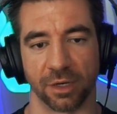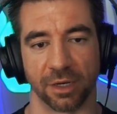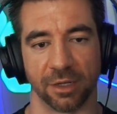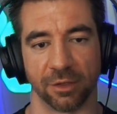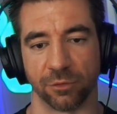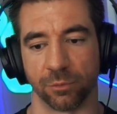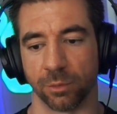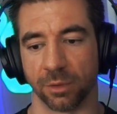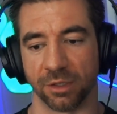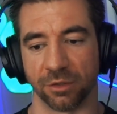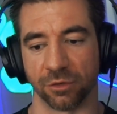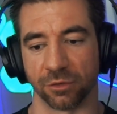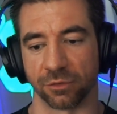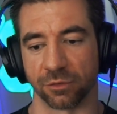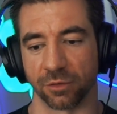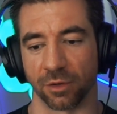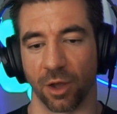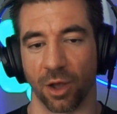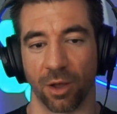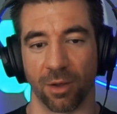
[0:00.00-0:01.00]
It's really
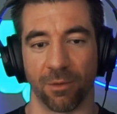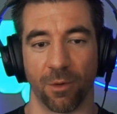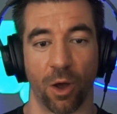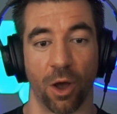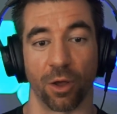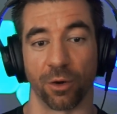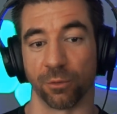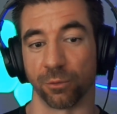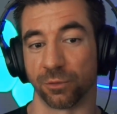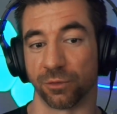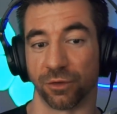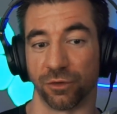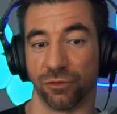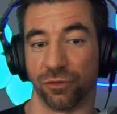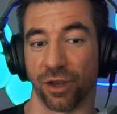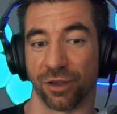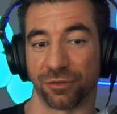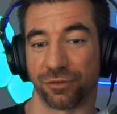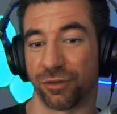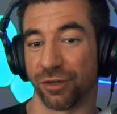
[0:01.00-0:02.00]
just auto
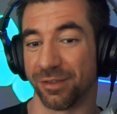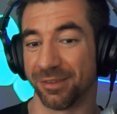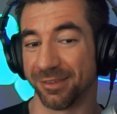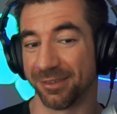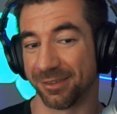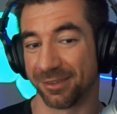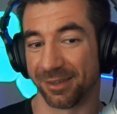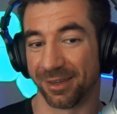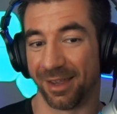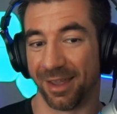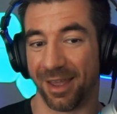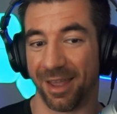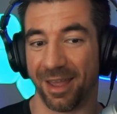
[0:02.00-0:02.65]
suggestions,